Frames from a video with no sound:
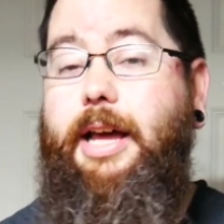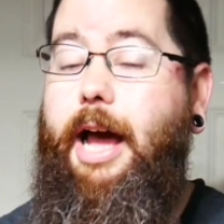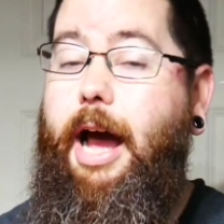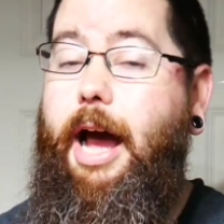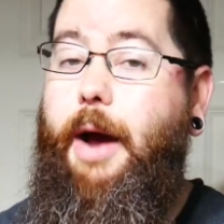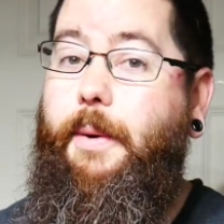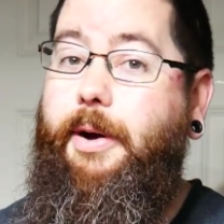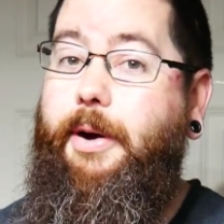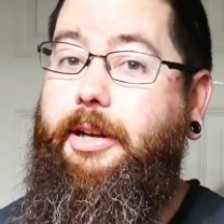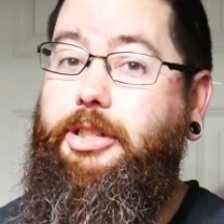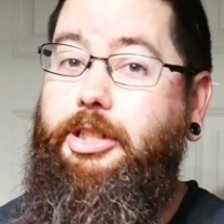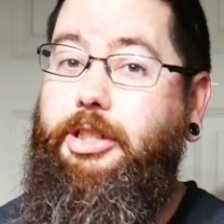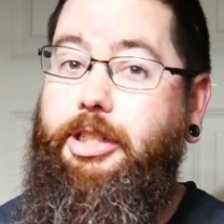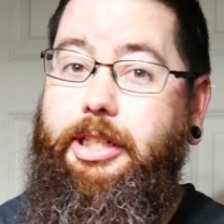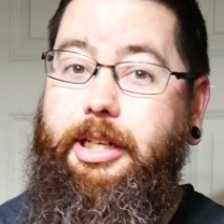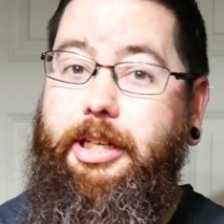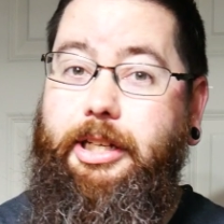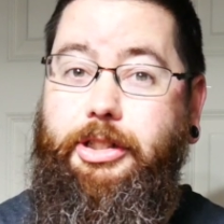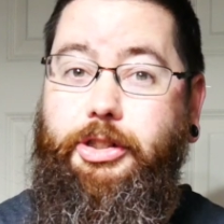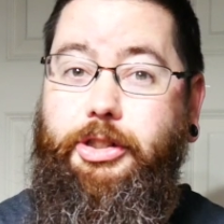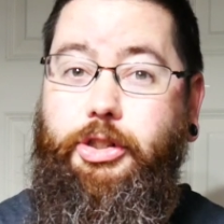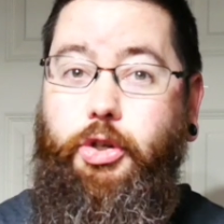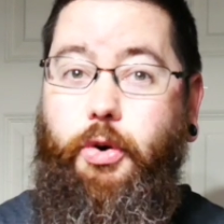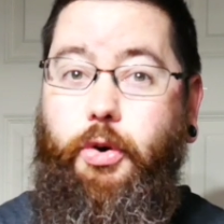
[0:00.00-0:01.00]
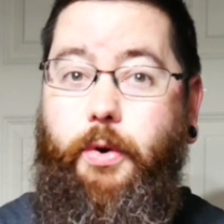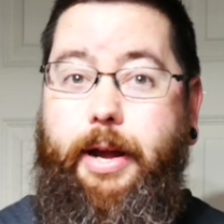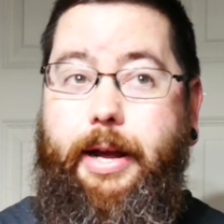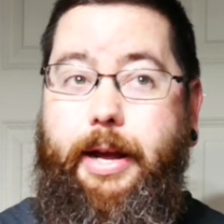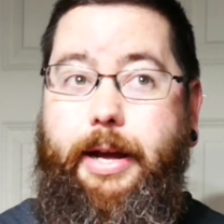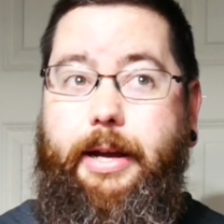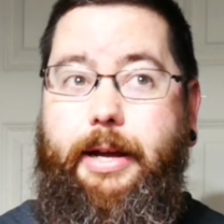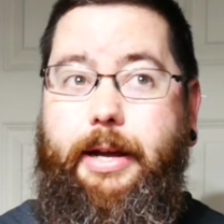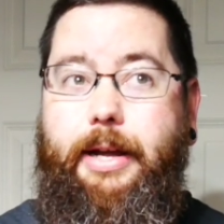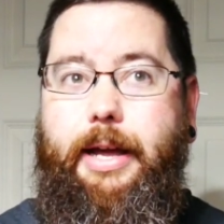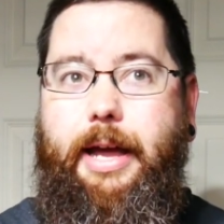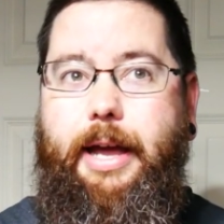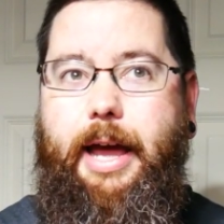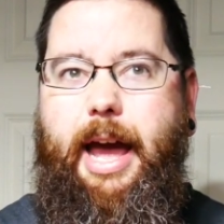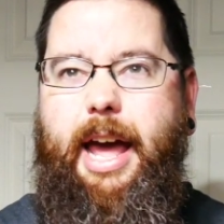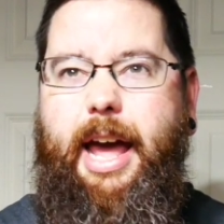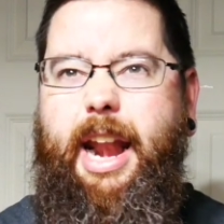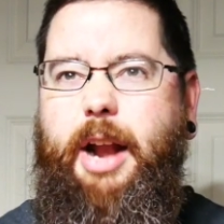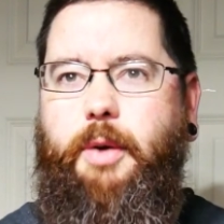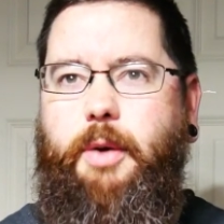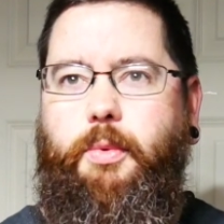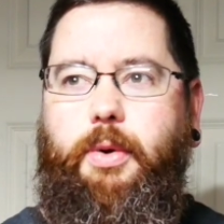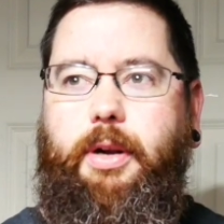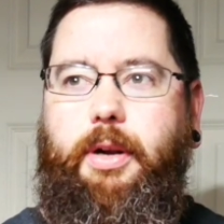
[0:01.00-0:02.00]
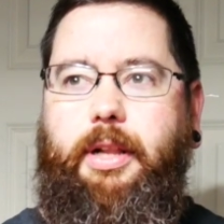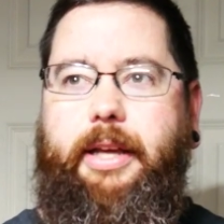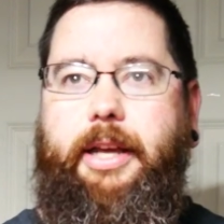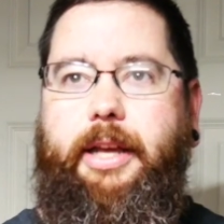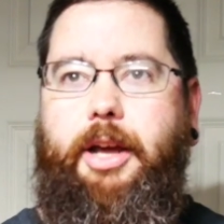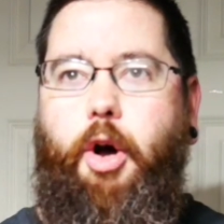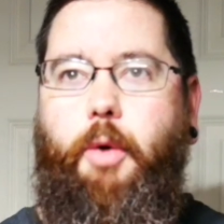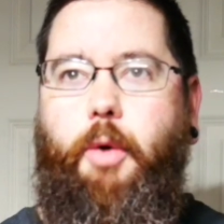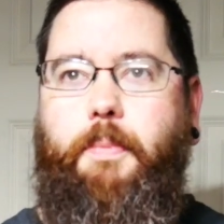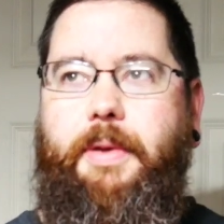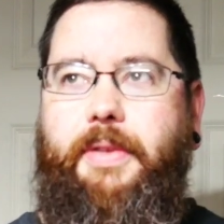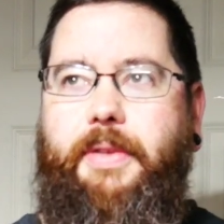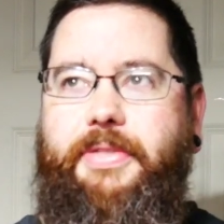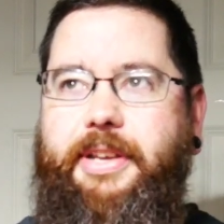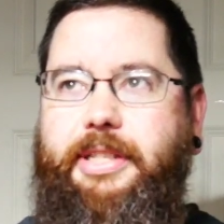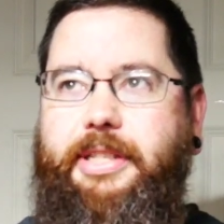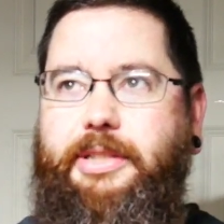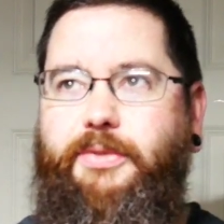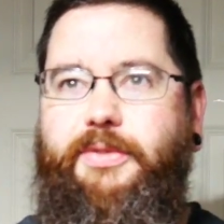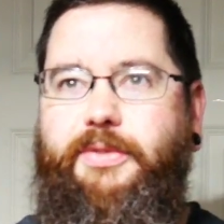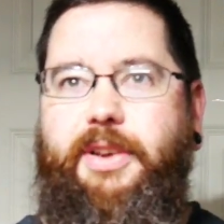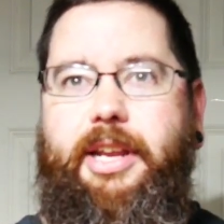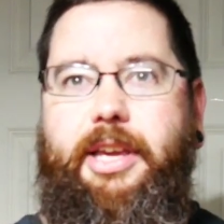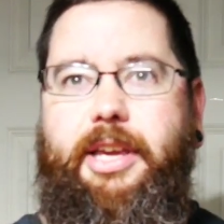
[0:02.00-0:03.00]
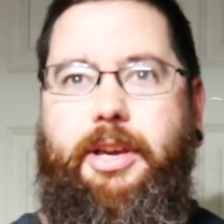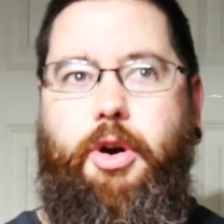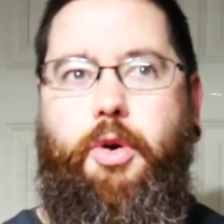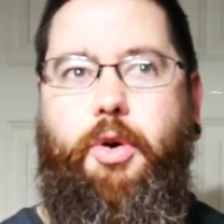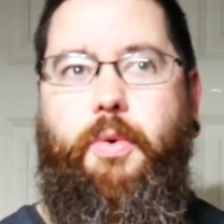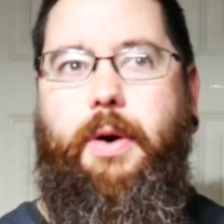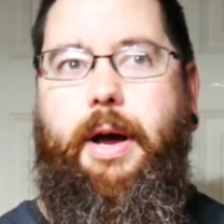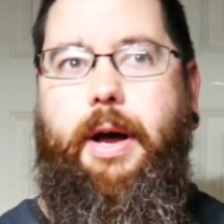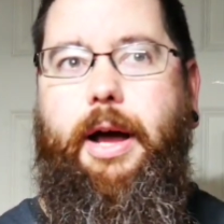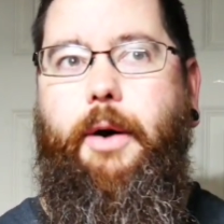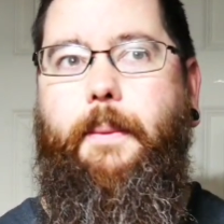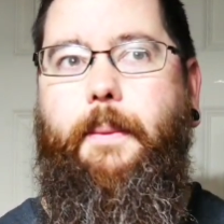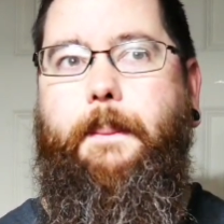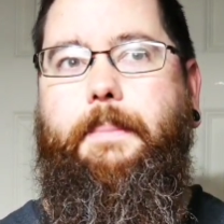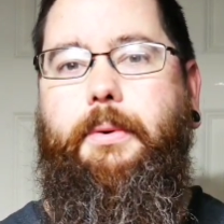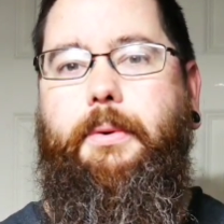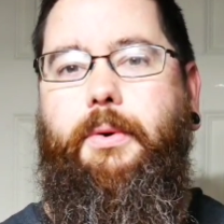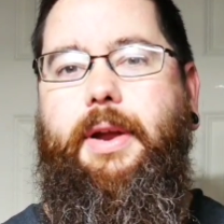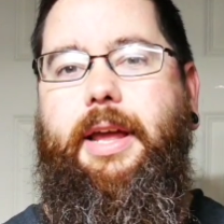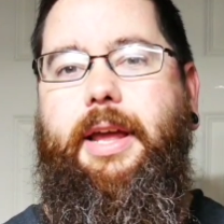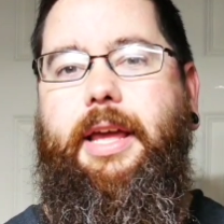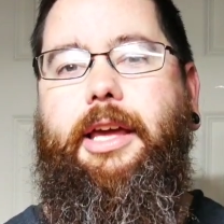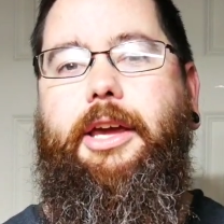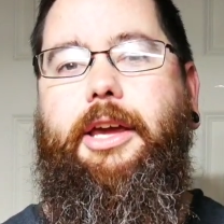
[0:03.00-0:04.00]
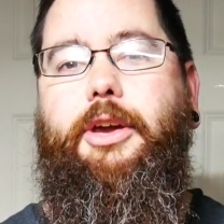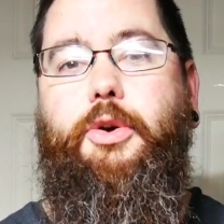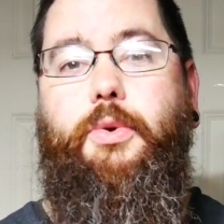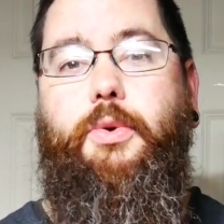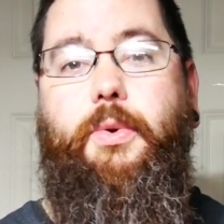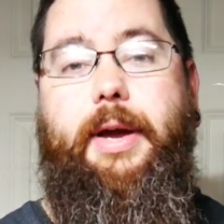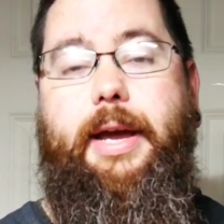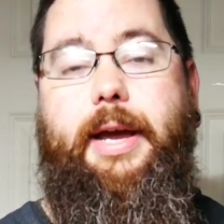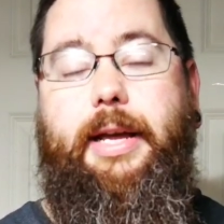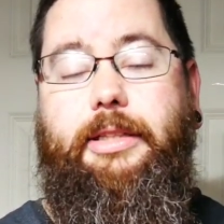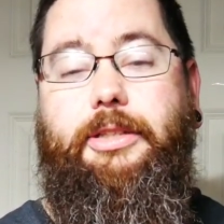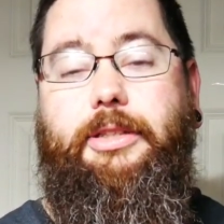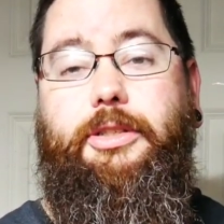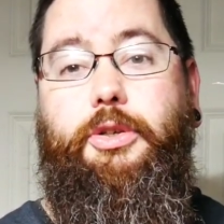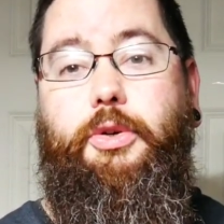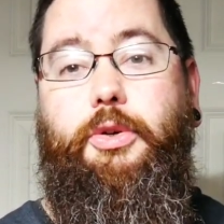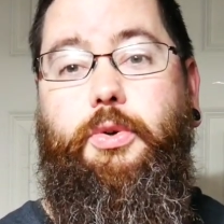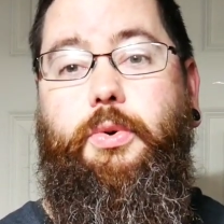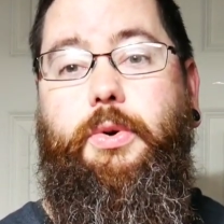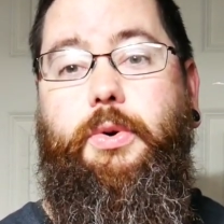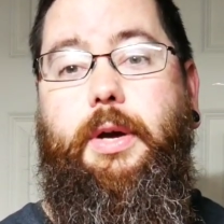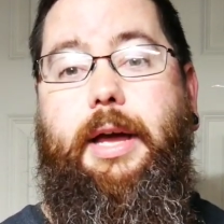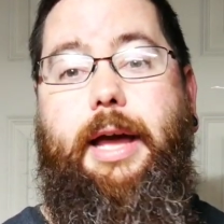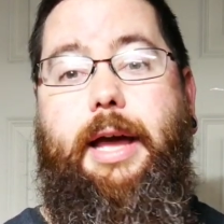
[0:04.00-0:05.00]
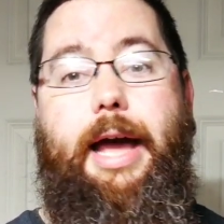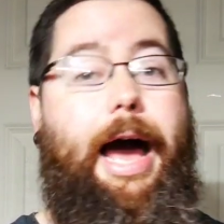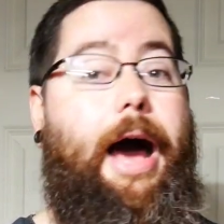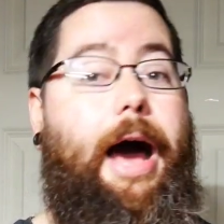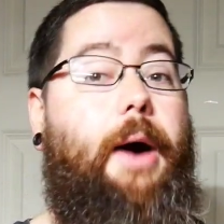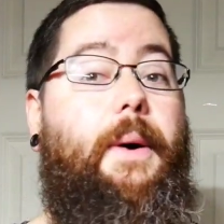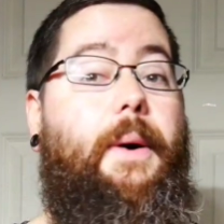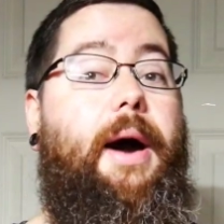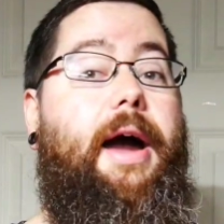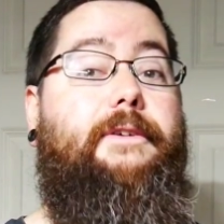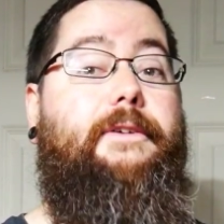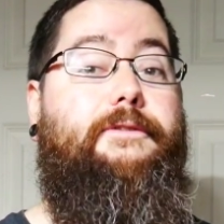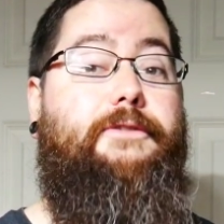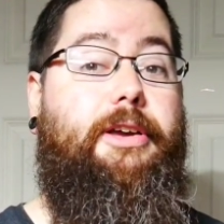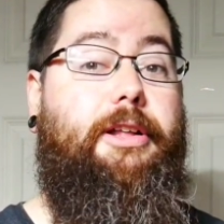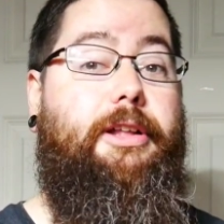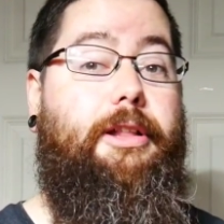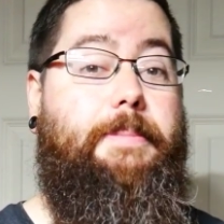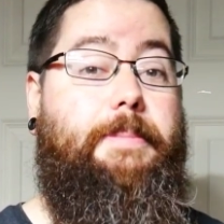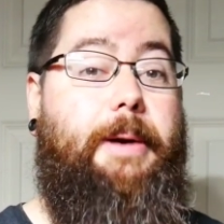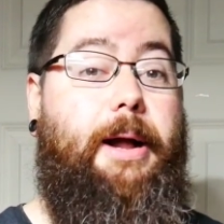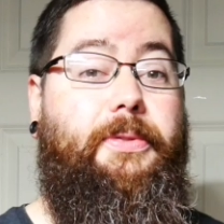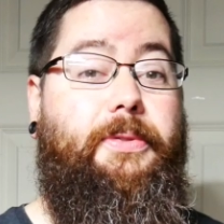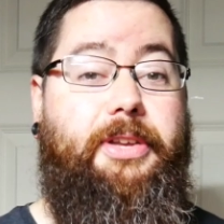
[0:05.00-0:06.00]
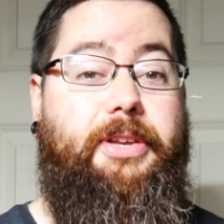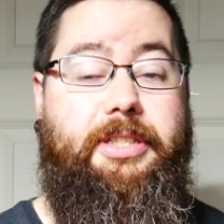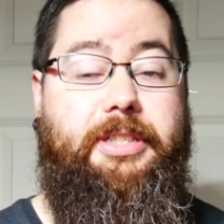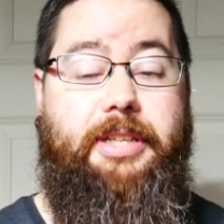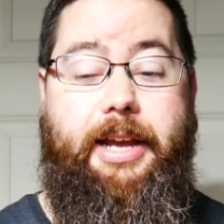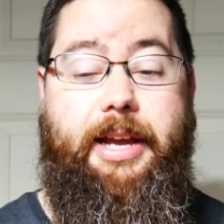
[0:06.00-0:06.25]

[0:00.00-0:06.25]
I want you to enjoy it, and I really hope that this video will help bring you into how I feel about this